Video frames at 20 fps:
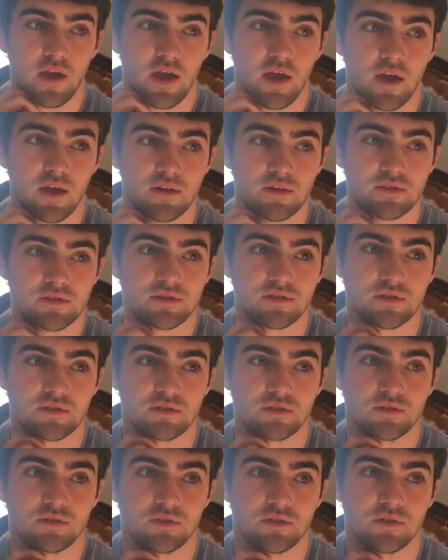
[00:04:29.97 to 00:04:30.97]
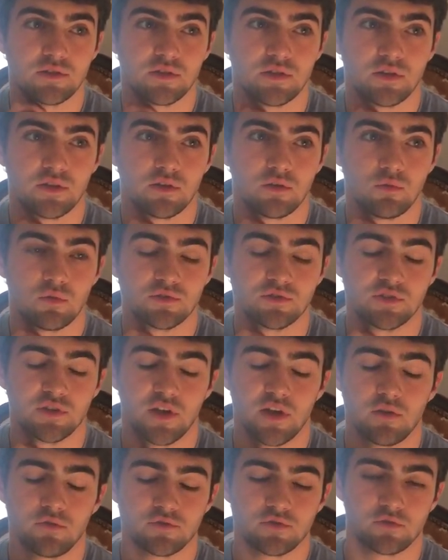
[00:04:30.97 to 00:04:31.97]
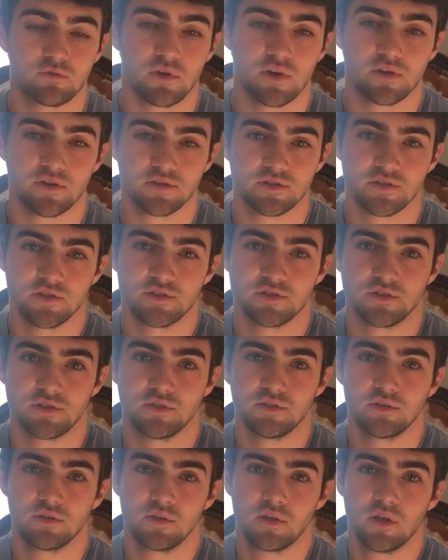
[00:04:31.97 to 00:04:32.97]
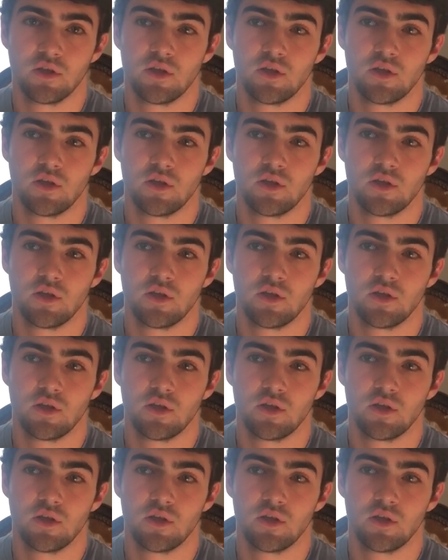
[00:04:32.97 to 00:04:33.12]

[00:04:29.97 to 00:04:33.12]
And once again, it was a great decision.